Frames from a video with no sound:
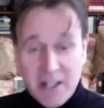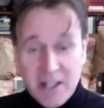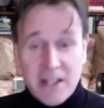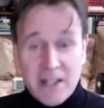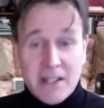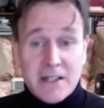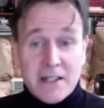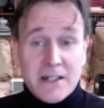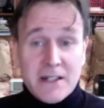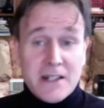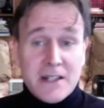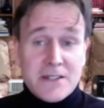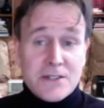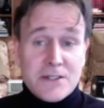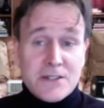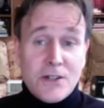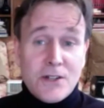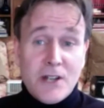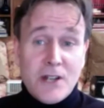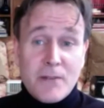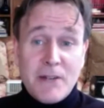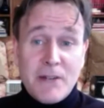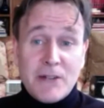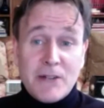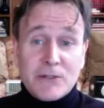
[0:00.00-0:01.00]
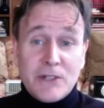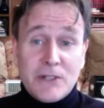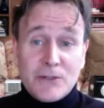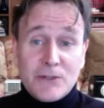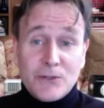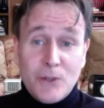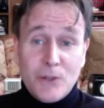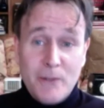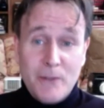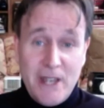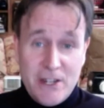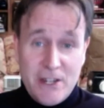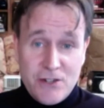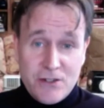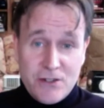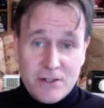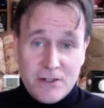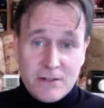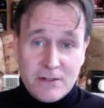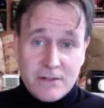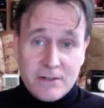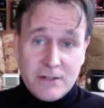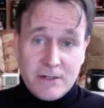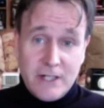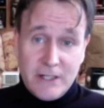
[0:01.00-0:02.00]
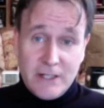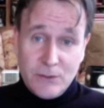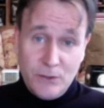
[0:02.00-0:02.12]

Let's talk about automation.